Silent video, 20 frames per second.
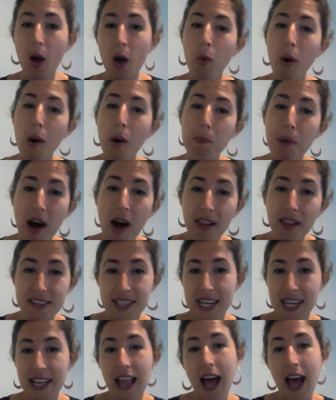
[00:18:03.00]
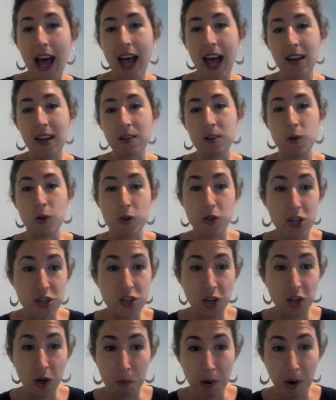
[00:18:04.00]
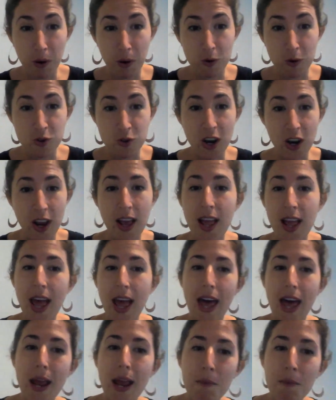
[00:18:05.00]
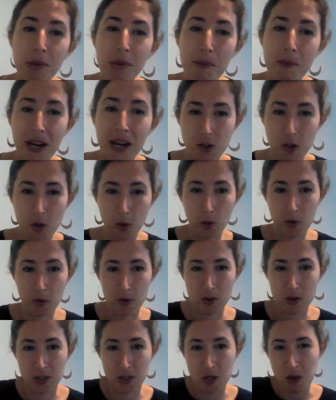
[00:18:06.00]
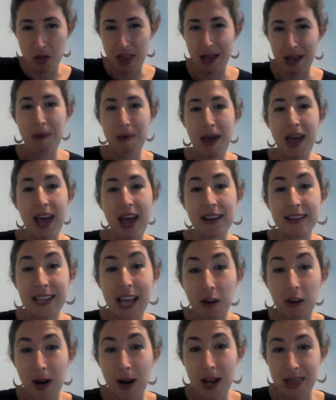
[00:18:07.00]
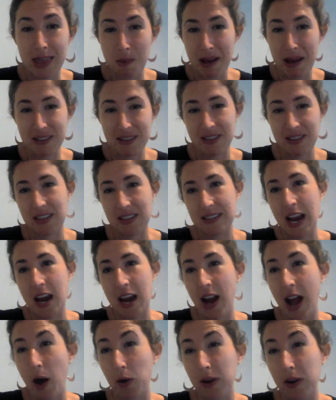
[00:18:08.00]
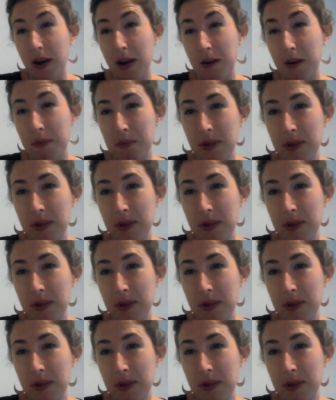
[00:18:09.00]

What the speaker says: What policy lines, strategic approach, and implementing tools do you think may accelerate the best desired outcome?